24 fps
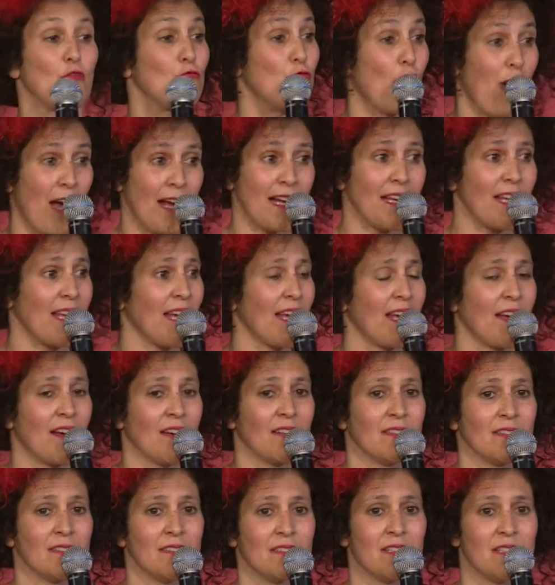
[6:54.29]
right here
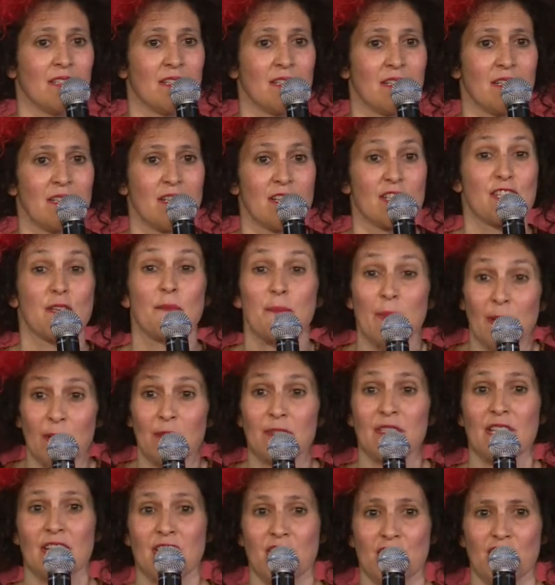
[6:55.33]
to
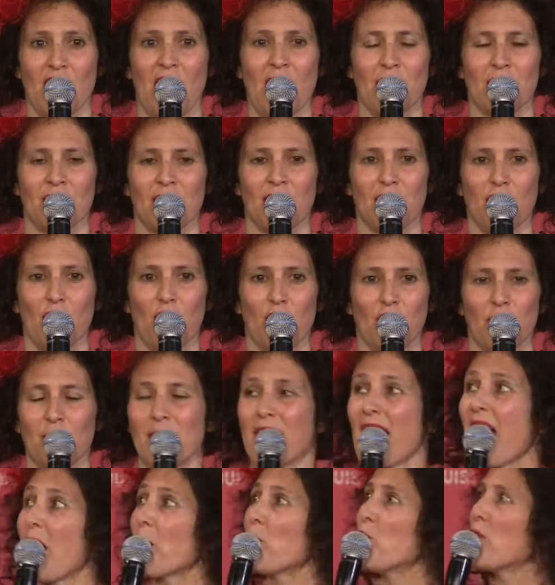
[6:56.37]
build this sharing
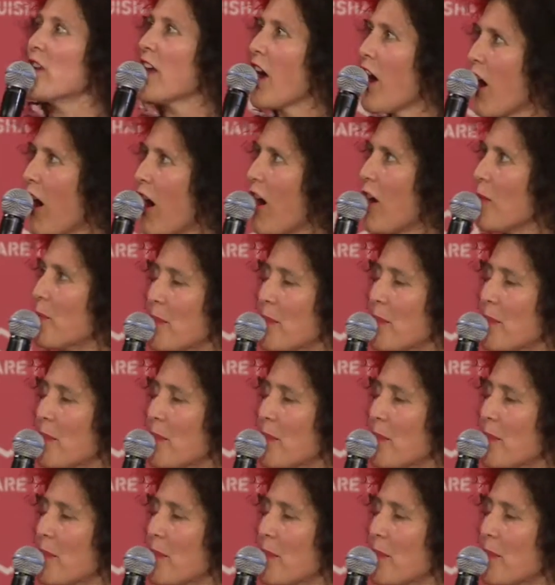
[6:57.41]
economy, and we are